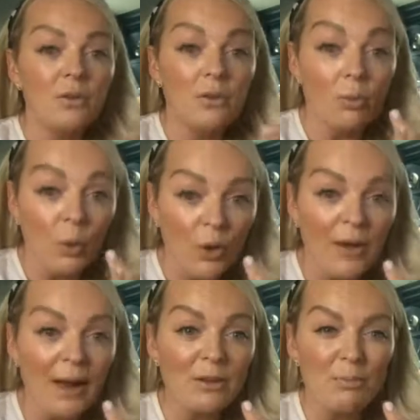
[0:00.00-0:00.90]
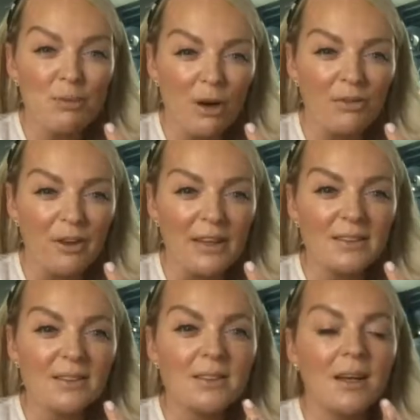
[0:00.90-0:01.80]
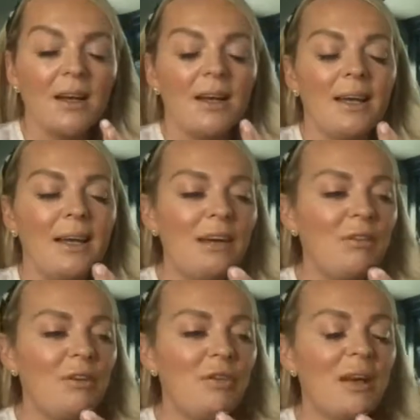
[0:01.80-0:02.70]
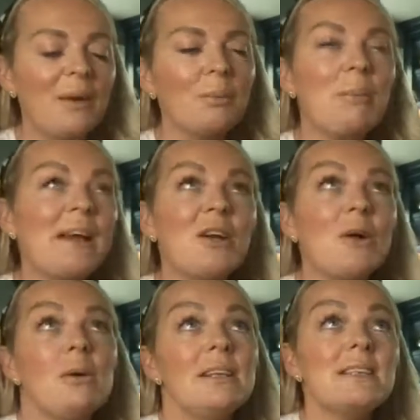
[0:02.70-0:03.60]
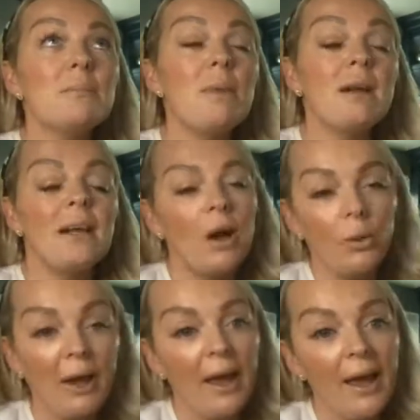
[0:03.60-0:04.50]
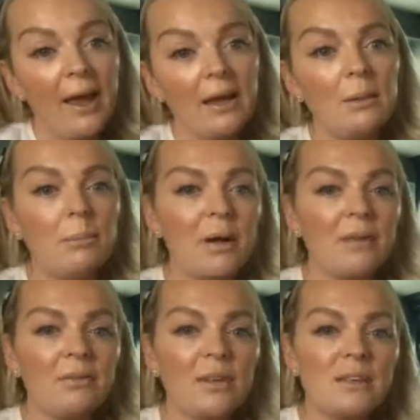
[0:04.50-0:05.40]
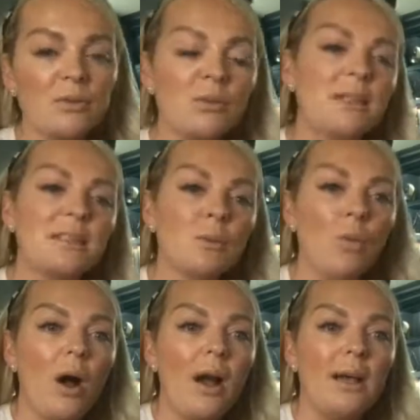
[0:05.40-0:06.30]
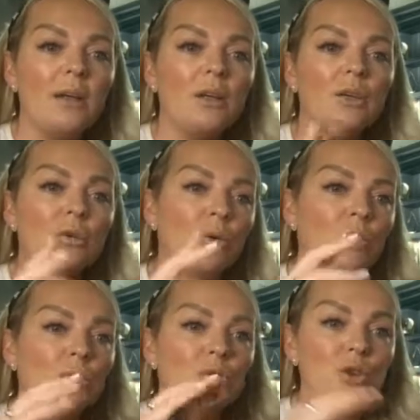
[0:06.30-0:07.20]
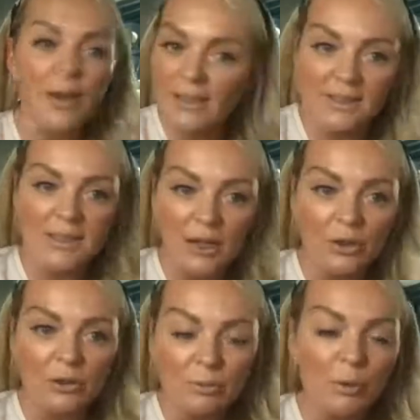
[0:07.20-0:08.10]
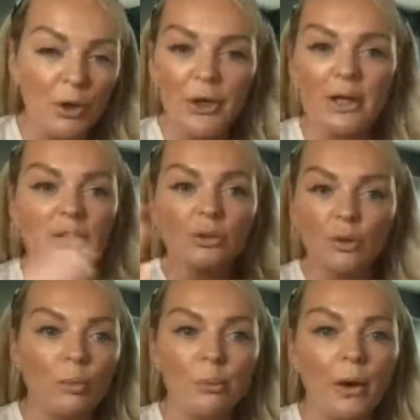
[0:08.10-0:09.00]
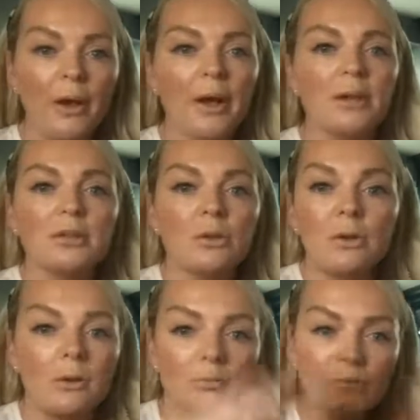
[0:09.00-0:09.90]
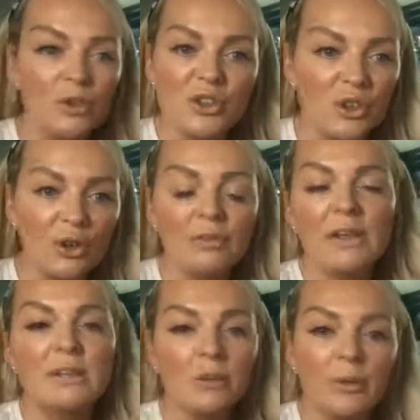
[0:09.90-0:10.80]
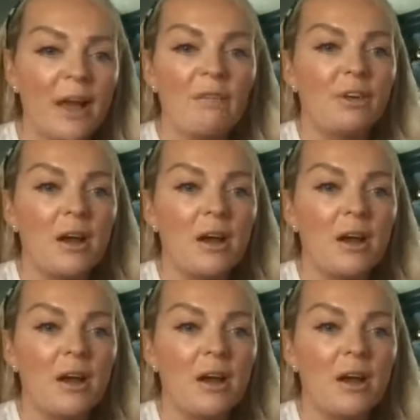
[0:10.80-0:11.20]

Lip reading: Work out the profits. Even if you're like, my goal isn't money, okay, but there's a reason why you're trying to sell those products or your product or your service or whatever.